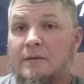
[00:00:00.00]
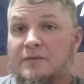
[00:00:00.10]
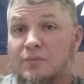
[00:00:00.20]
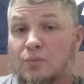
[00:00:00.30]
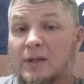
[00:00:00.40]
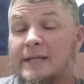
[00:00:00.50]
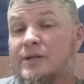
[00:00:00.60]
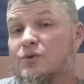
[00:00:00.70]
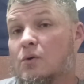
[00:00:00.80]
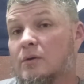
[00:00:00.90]
It's really
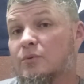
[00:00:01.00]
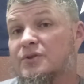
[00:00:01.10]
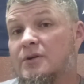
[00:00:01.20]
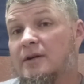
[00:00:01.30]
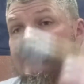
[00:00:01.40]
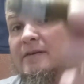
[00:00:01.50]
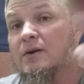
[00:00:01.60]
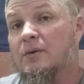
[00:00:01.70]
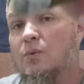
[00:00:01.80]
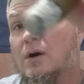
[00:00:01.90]
enjoyable stick,
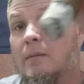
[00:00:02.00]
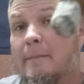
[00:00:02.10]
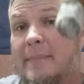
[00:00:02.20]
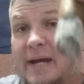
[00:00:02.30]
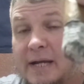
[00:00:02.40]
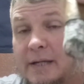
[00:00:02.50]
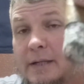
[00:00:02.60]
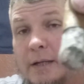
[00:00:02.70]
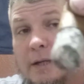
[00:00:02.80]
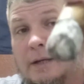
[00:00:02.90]
very well
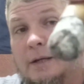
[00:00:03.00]
made.